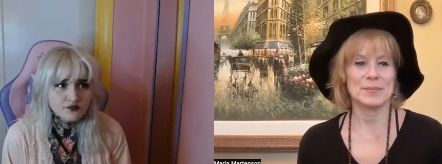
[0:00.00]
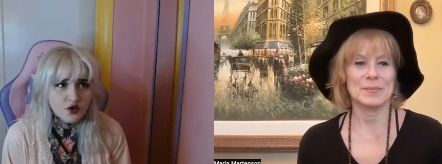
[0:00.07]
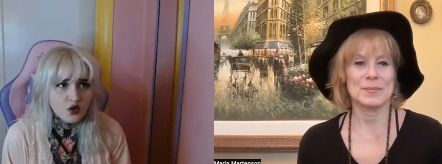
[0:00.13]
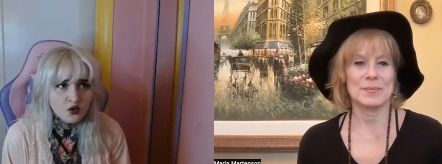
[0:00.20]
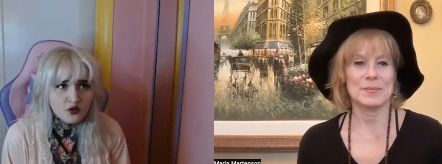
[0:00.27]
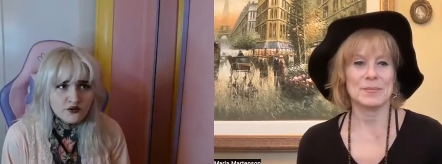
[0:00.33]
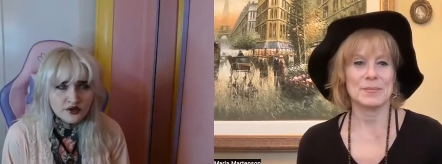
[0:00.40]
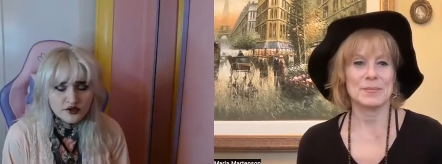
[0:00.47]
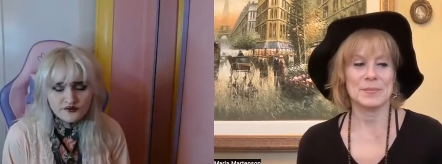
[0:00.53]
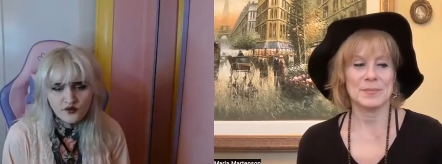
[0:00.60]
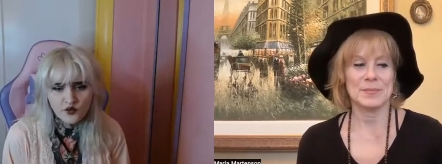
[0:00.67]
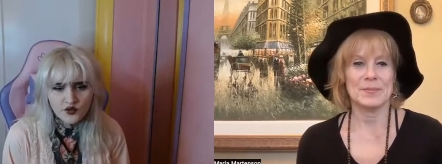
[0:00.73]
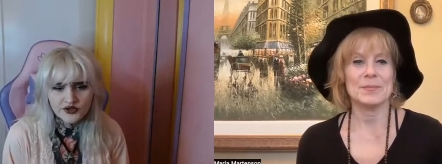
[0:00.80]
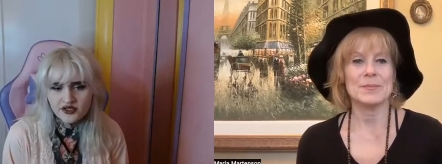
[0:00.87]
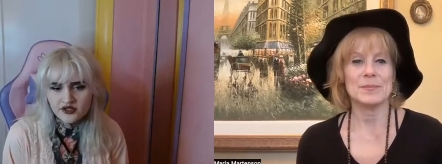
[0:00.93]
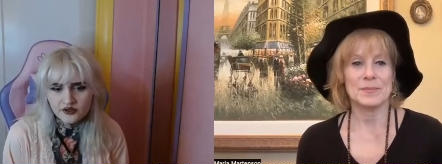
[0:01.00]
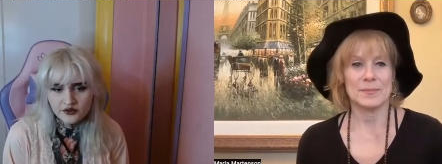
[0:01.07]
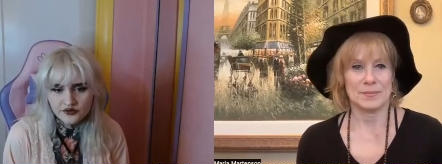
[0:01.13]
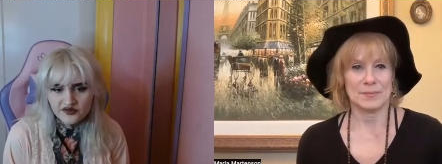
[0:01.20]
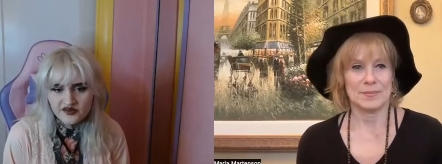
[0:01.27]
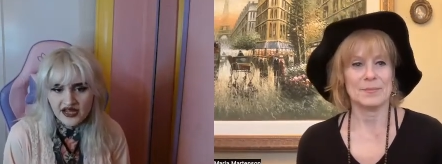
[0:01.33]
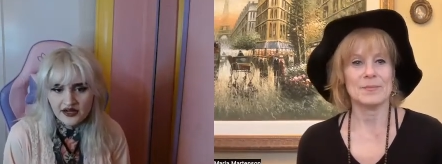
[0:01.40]
Speaker 1: over 40
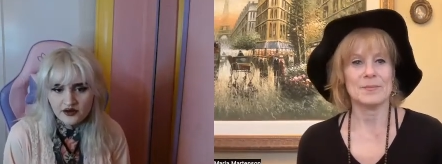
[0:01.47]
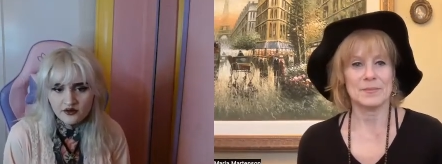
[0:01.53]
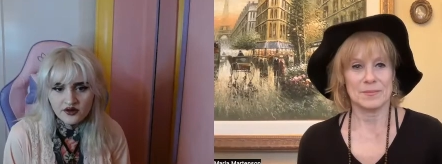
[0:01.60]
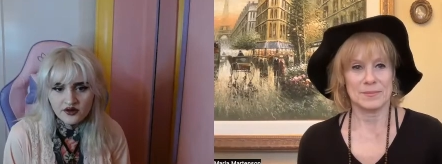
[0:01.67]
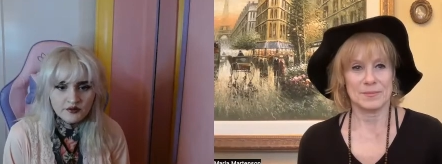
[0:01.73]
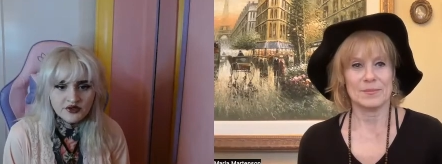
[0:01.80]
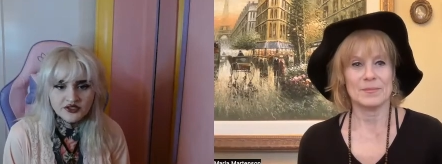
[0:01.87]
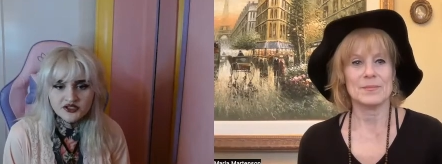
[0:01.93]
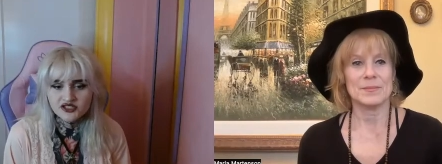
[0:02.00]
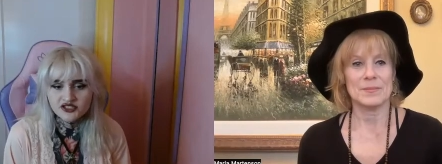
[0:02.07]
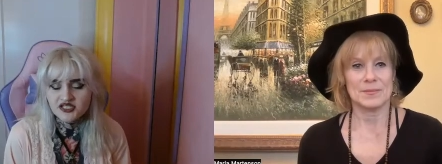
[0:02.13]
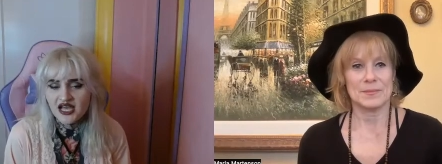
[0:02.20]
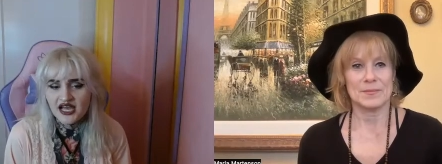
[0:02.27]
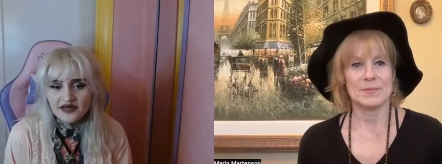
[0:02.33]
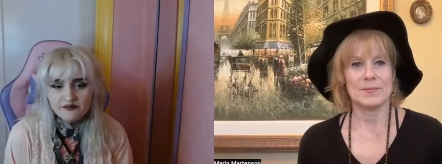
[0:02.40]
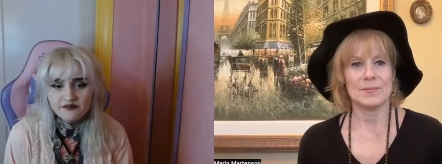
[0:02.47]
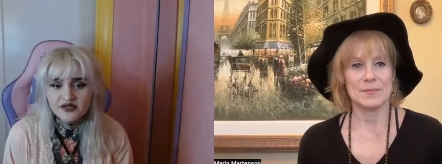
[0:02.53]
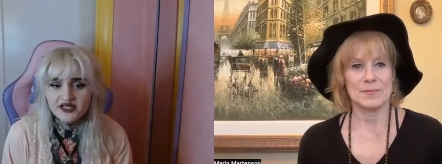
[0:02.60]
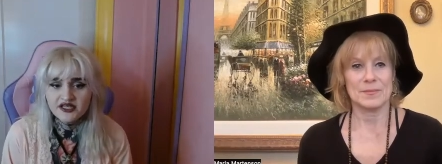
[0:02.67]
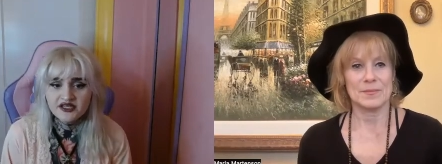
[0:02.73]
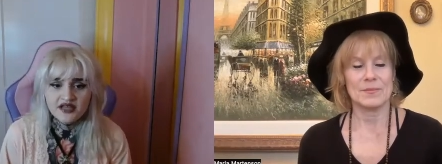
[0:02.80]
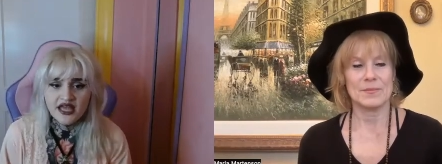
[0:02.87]
years now. And when she had
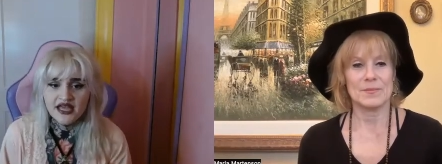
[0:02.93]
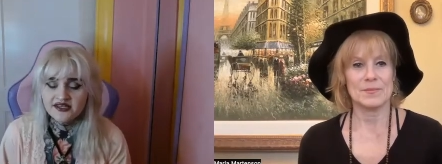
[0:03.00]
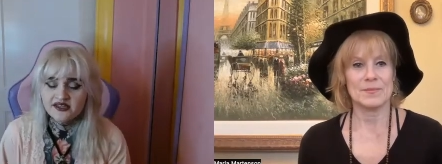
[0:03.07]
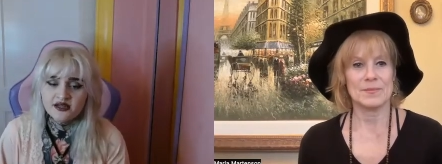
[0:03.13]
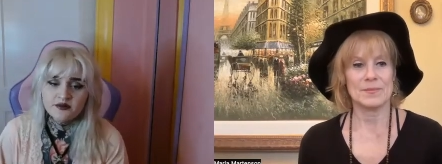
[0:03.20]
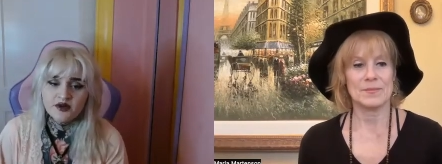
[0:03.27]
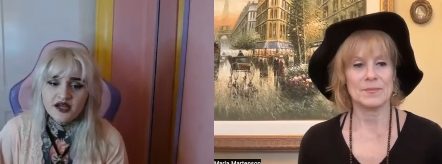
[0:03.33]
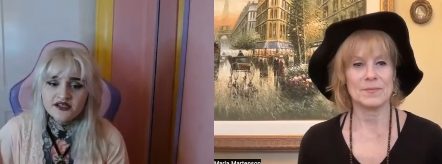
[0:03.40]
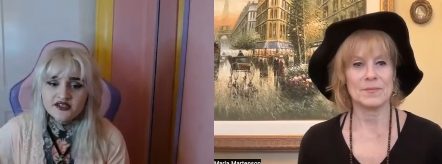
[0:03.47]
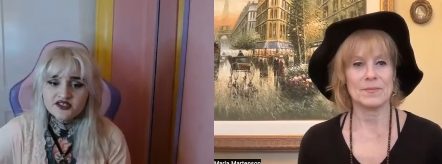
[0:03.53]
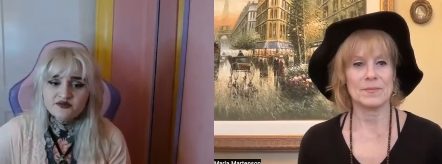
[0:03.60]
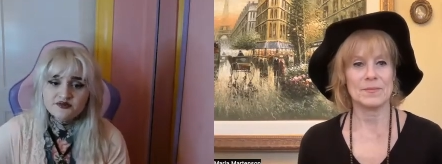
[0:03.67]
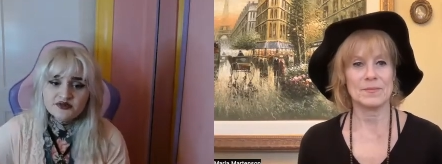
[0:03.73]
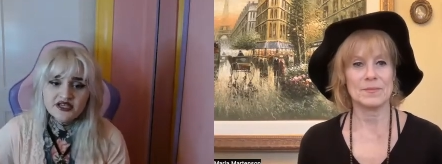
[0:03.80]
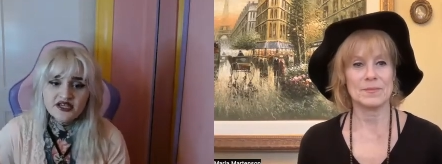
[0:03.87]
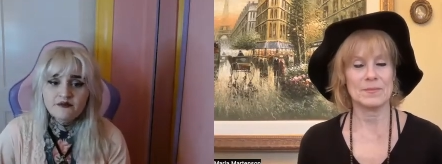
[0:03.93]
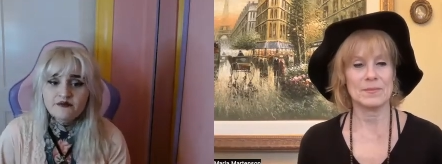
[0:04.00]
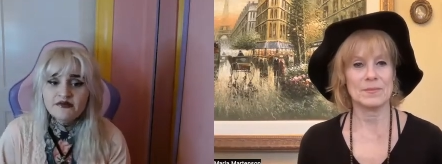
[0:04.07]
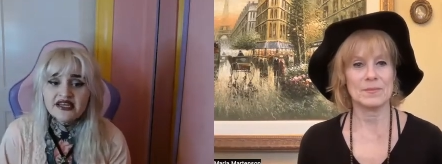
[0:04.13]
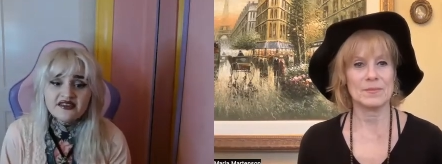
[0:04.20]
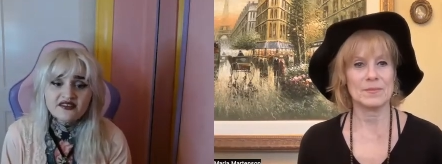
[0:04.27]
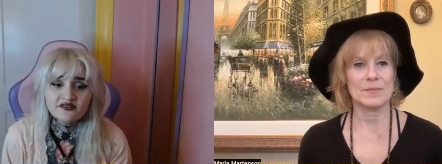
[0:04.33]
me, it ended up kind of just being a
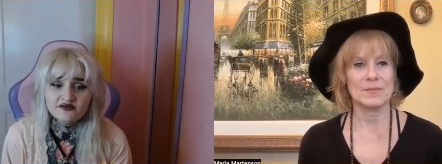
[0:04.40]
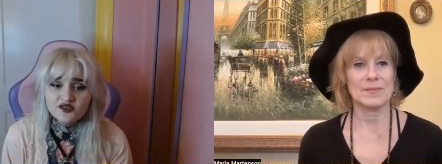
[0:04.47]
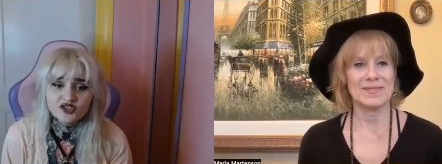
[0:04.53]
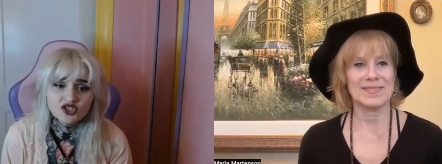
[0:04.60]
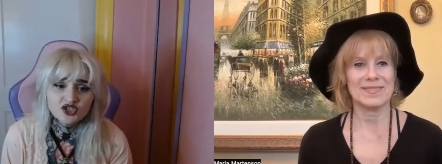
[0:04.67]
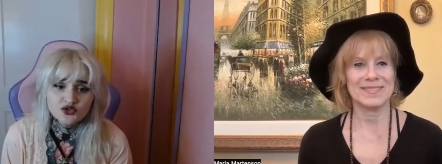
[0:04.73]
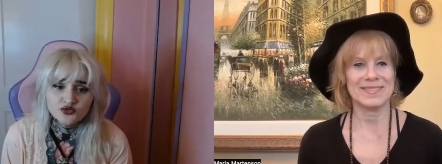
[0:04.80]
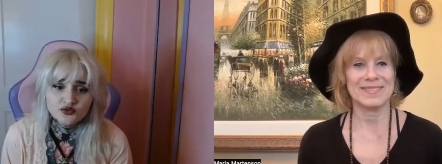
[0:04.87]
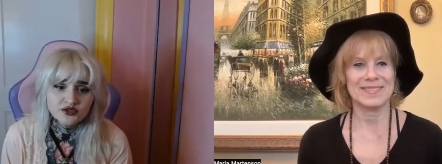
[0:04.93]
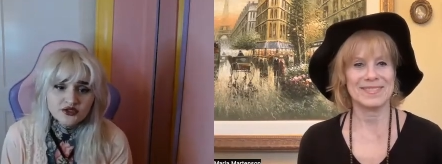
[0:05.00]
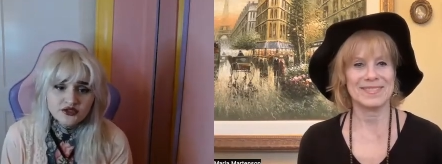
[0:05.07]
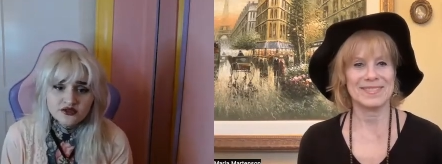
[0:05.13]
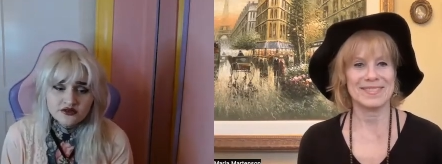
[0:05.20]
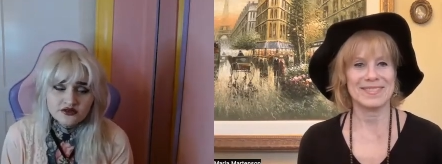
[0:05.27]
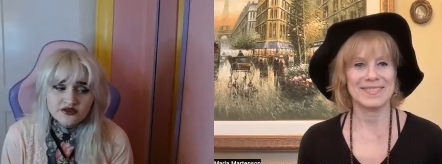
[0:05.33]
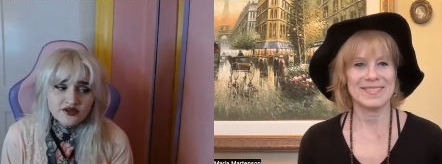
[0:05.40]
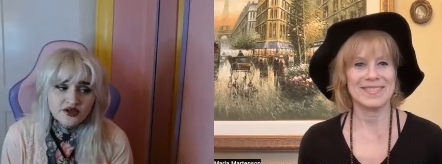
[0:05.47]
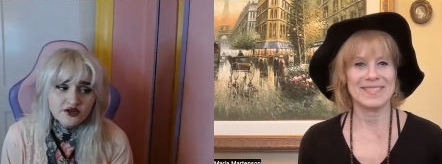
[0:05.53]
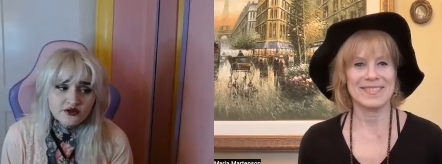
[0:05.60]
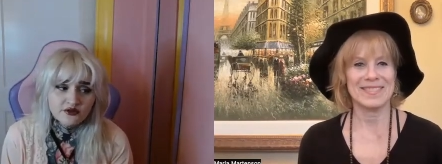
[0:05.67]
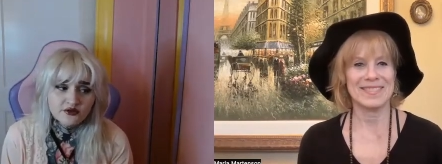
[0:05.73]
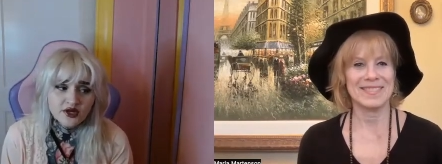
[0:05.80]
mix of the two. So
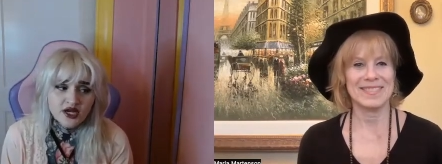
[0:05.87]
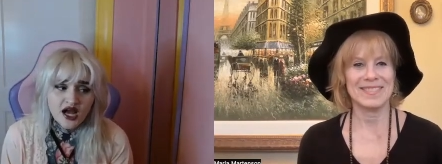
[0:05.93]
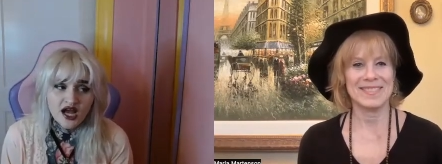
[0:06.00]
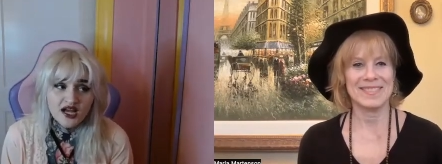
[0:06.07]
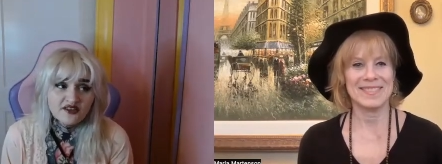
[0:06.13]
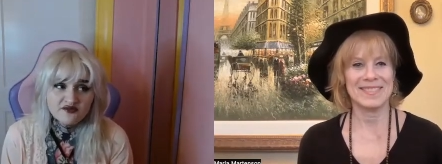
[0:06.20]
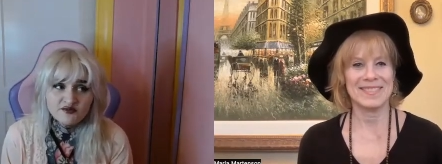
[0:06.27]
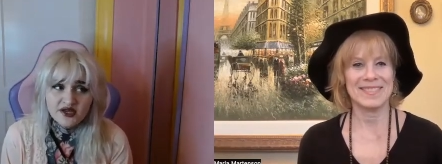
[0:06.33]
mm. I've